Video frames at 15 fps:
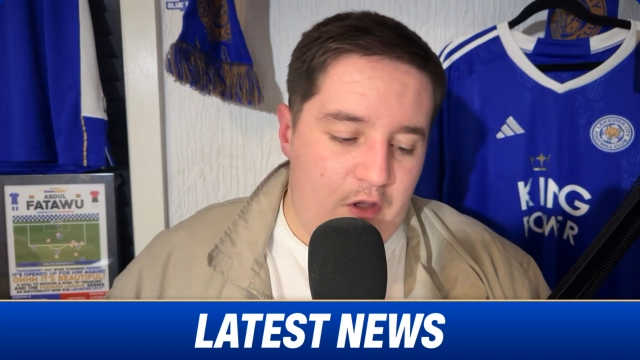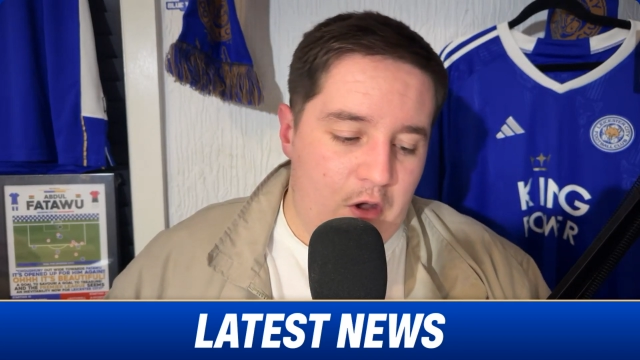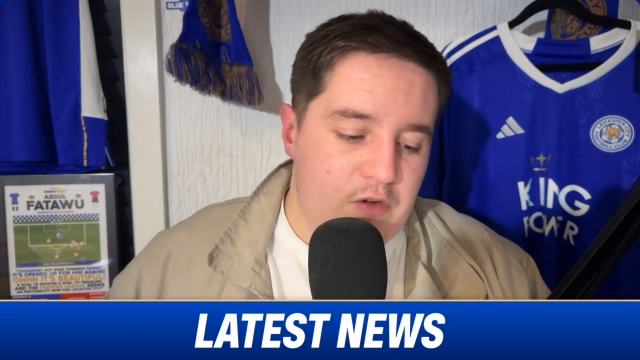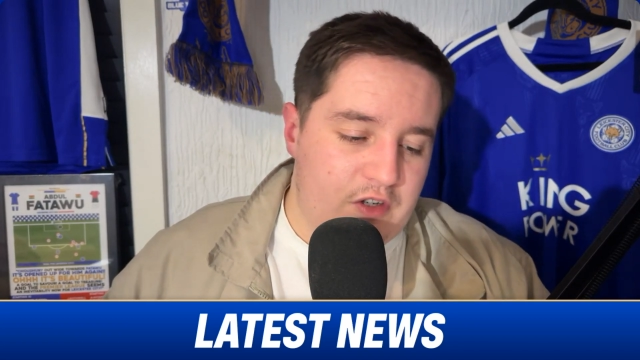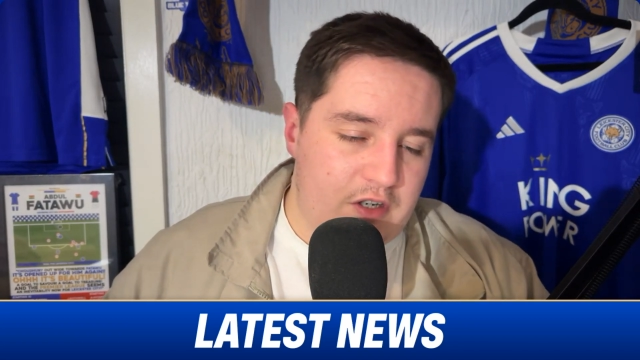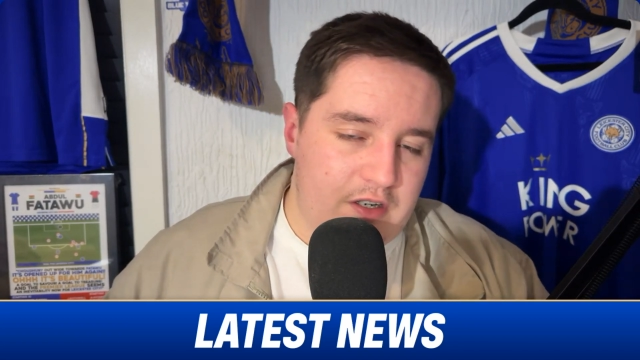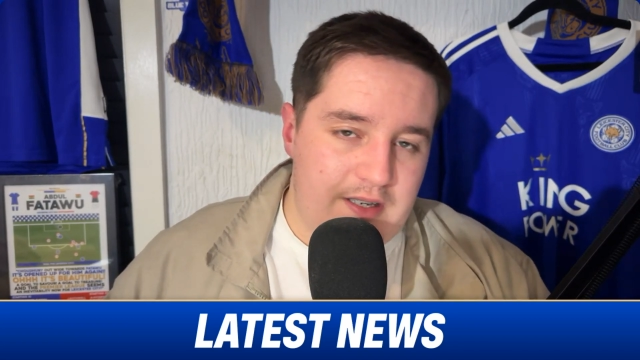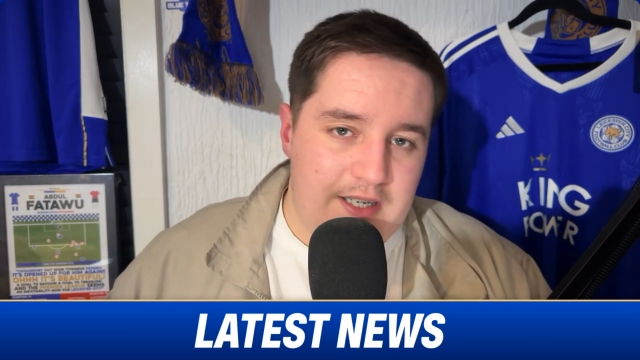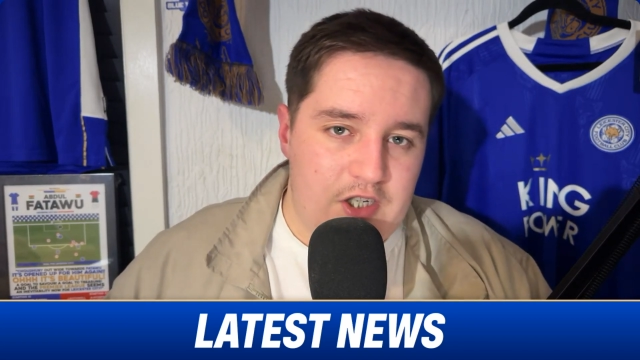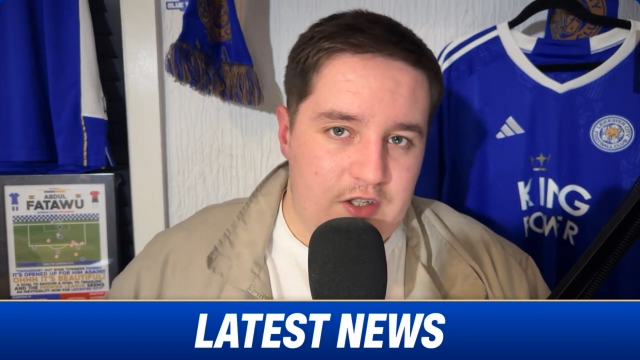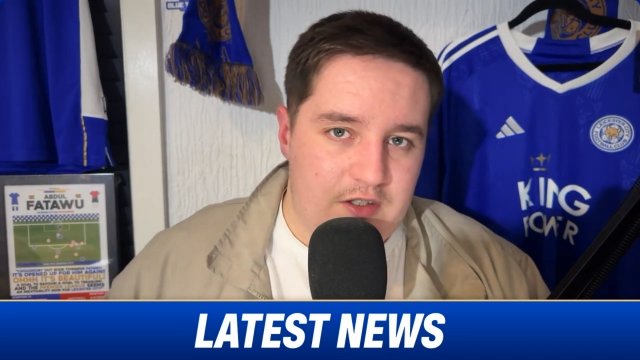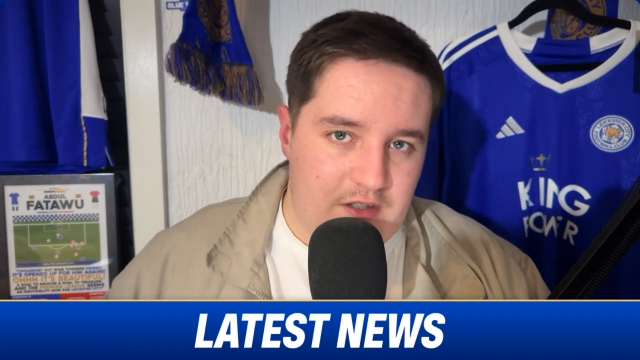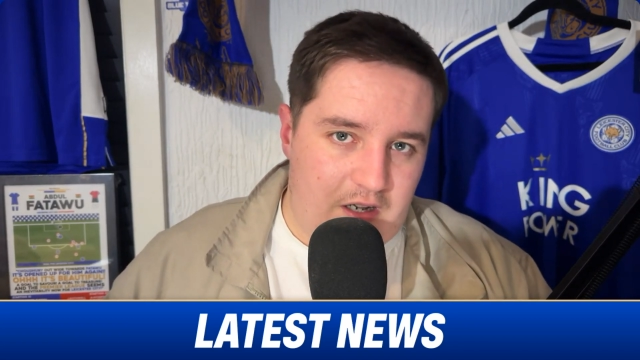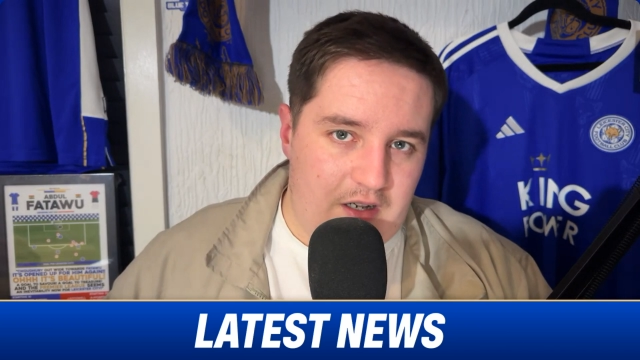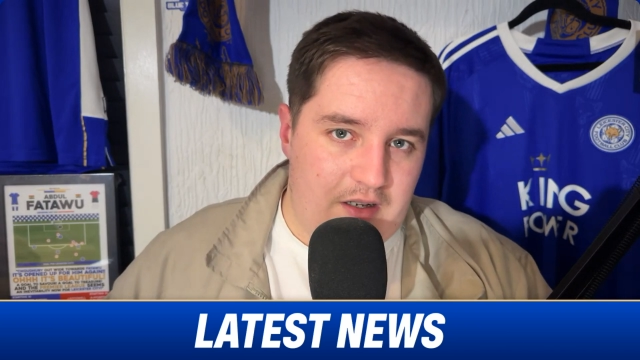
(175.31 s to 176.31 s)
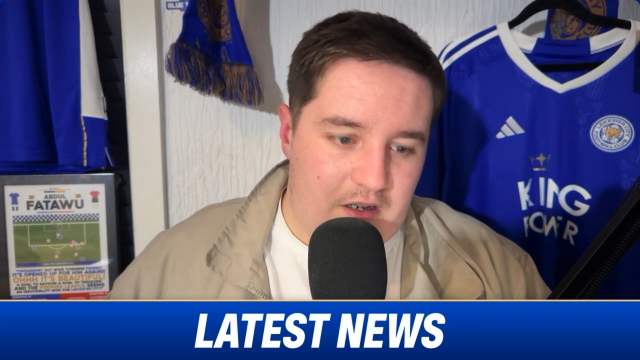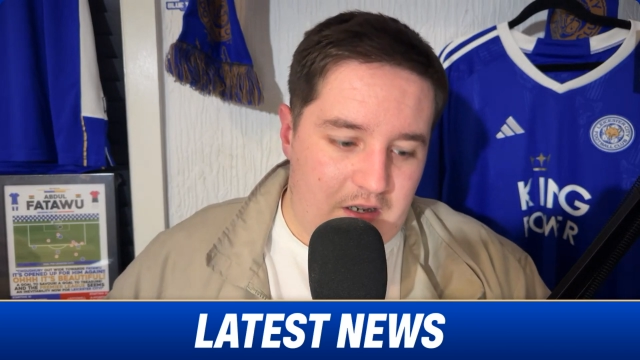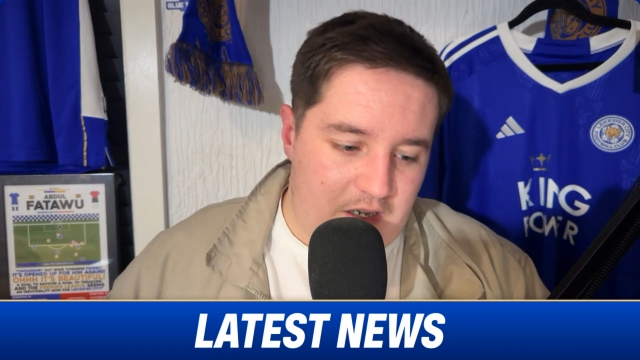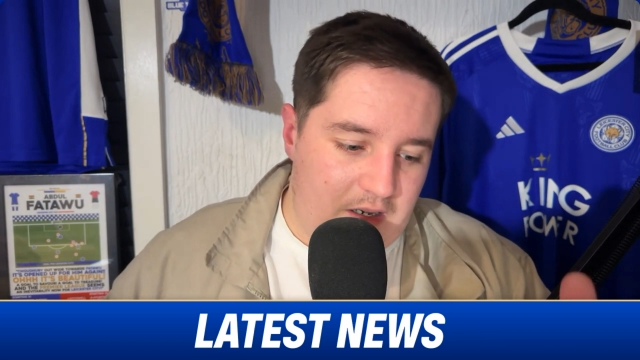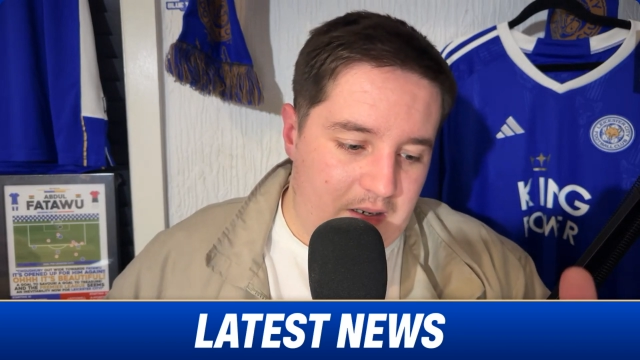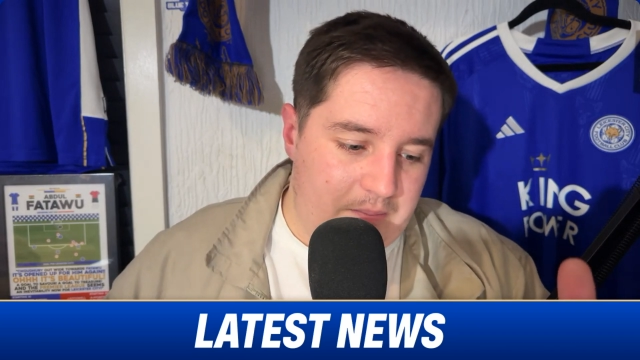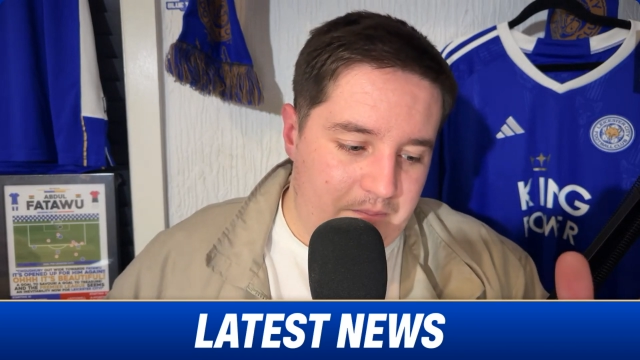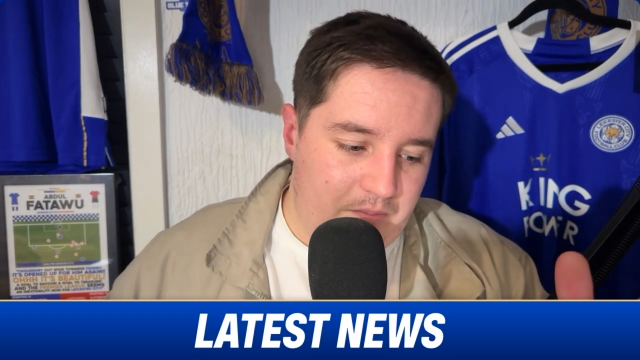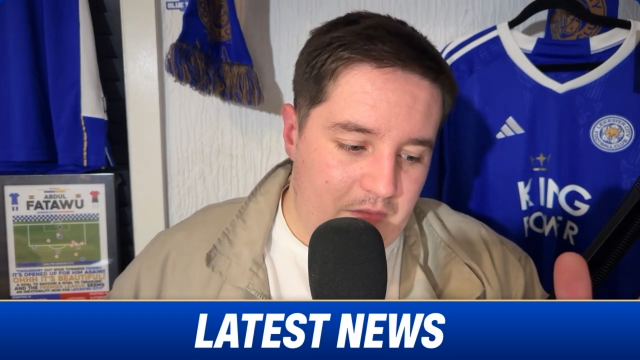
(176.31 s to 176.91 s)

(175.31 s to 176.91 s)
those conditions are